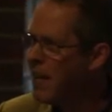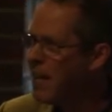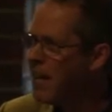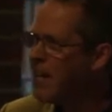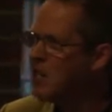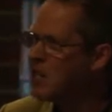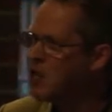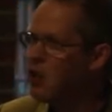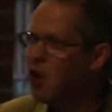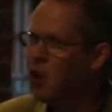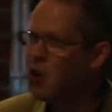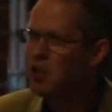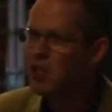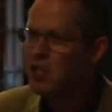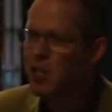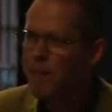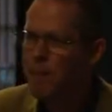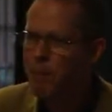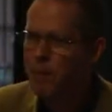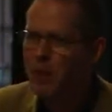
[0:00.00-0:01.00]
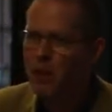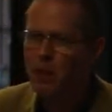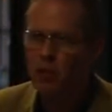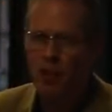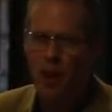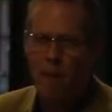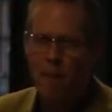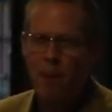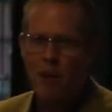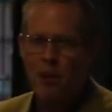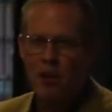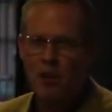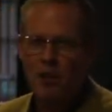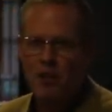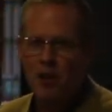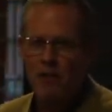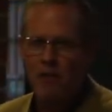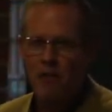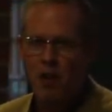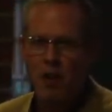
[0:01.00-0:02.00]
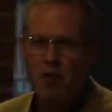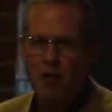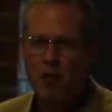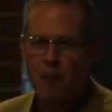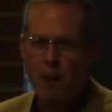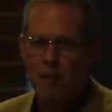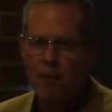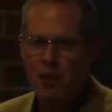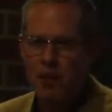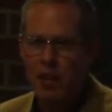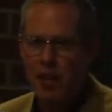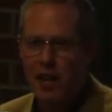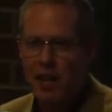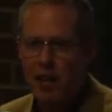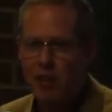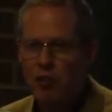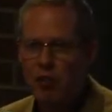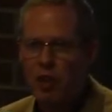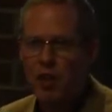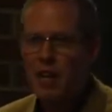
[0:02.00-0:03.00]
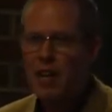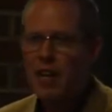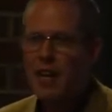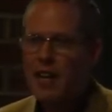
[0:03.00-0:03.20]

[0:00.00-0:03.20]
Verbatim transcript: It is not something separate and different from everything else.